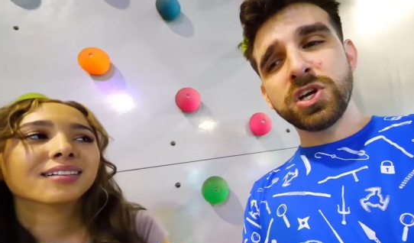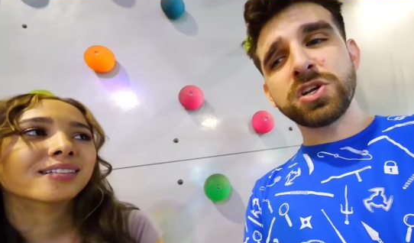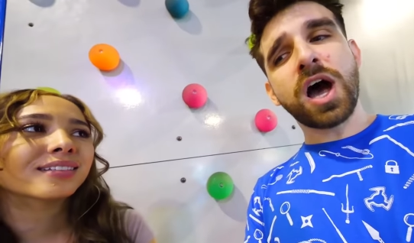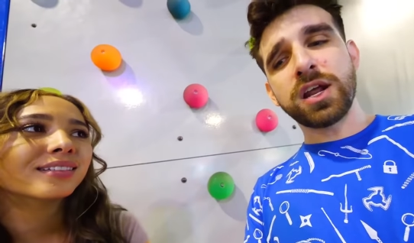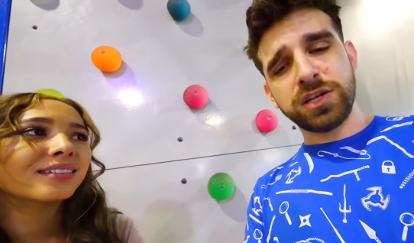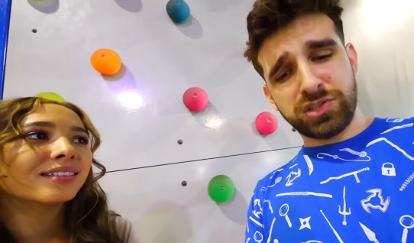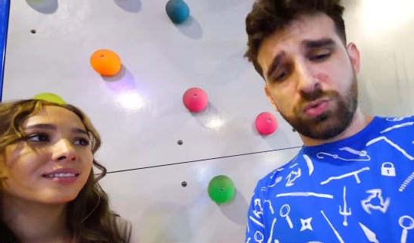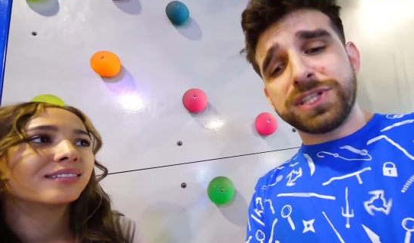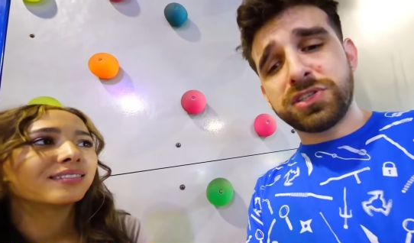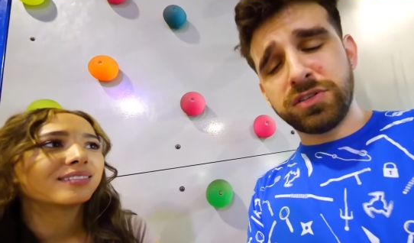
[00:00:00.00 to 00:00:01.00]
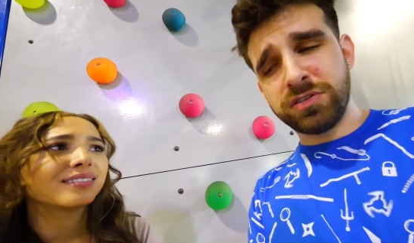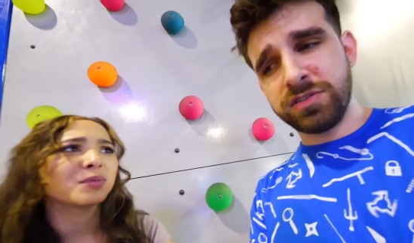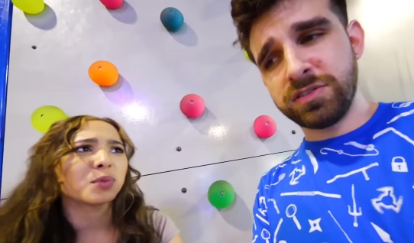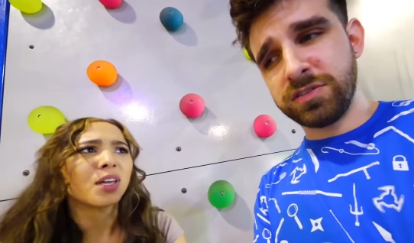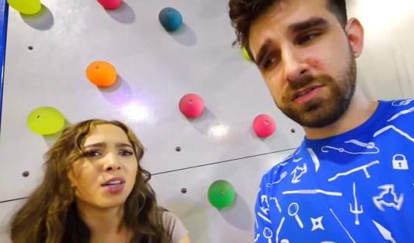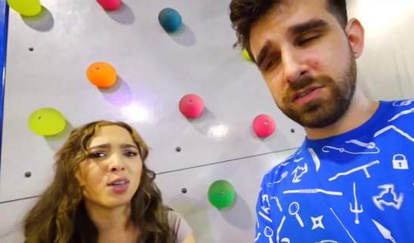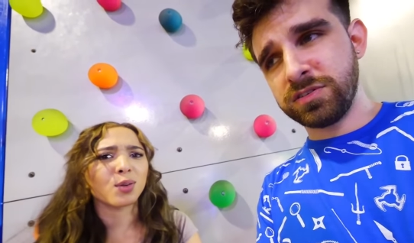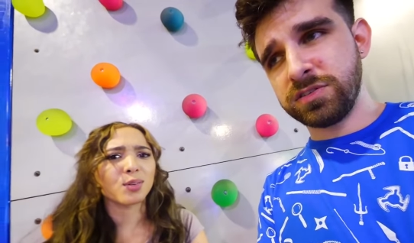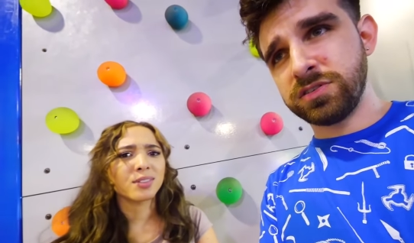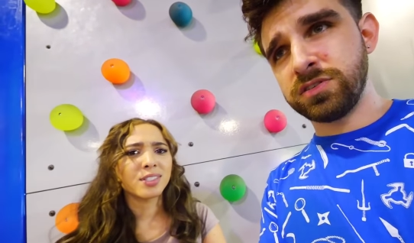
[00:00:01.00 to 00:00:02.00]
Speaker 1: You're not a nitwit.
Speaker 2: Thank
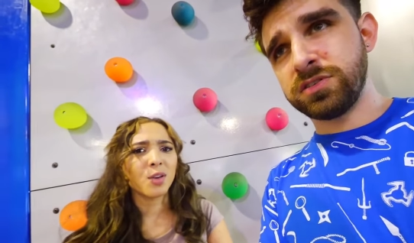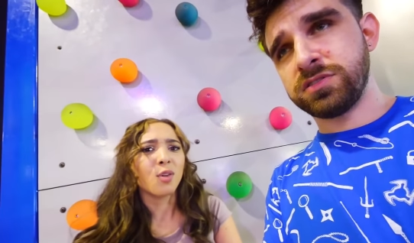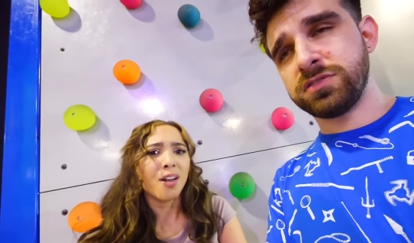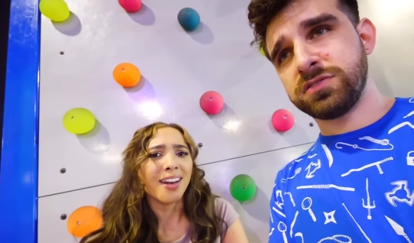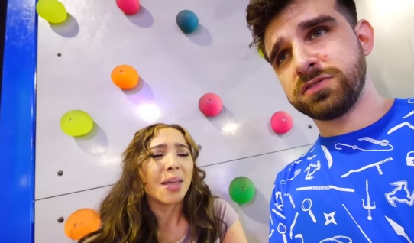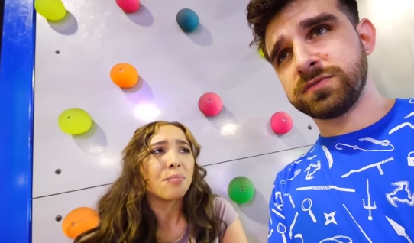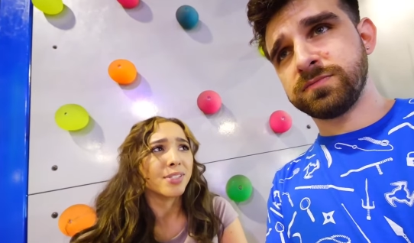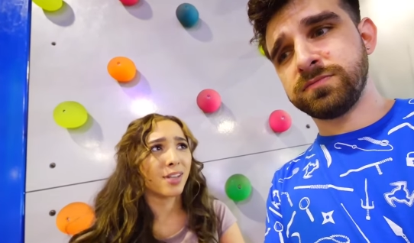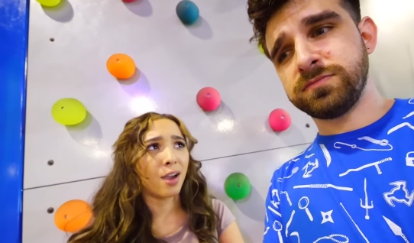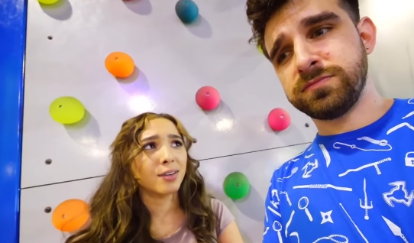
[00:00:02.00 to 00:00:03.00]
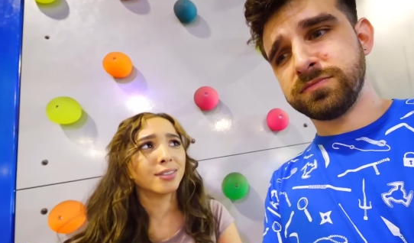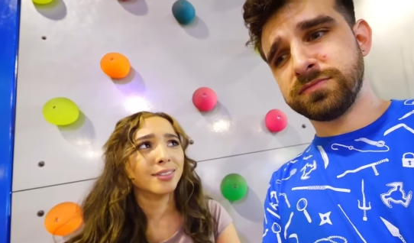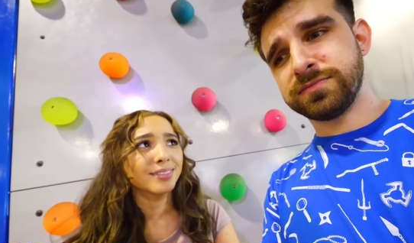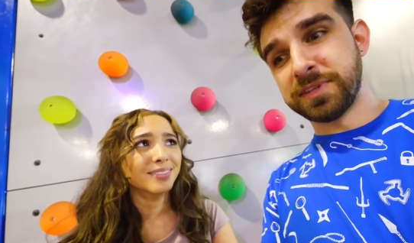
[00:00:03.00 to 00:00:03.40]
you. You're not an imbecile.